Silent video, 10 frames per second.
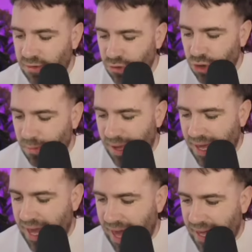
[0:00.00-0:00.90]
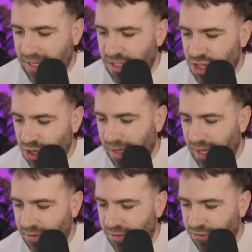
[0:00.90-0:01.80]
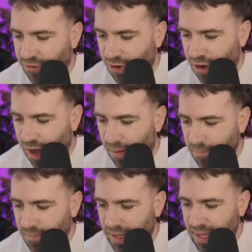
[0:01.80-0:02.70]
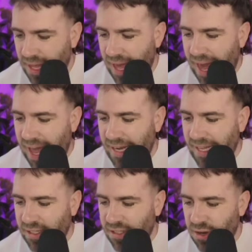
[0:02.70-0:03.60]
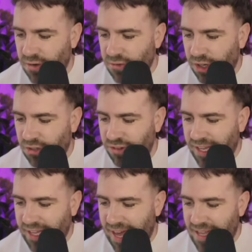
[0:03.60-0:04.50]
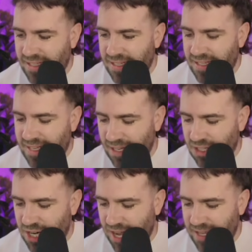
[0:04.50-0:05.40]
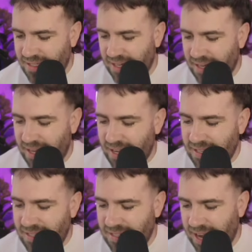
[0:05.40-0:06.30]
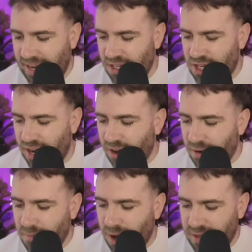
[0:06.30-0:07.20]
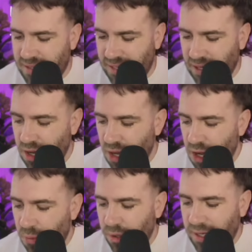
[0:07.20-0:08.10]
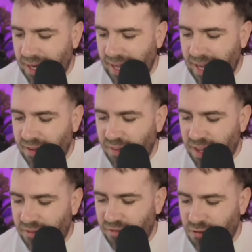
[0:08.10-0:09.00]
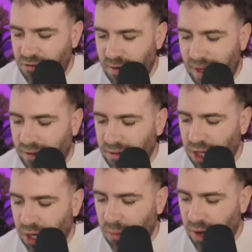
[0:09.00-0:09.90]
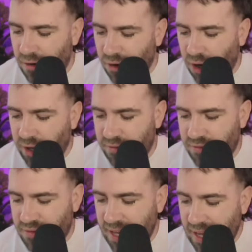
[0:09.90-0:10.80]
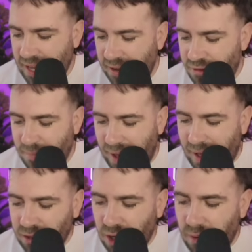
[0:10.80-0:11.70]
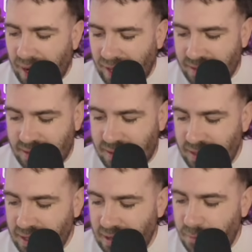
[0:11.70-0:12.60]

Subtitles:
rumour here is coming from Alex Rodriguez Sanchez, and he's saying Gerard Martin would leave if Grimaldo arrives. If Grimaldo lands, the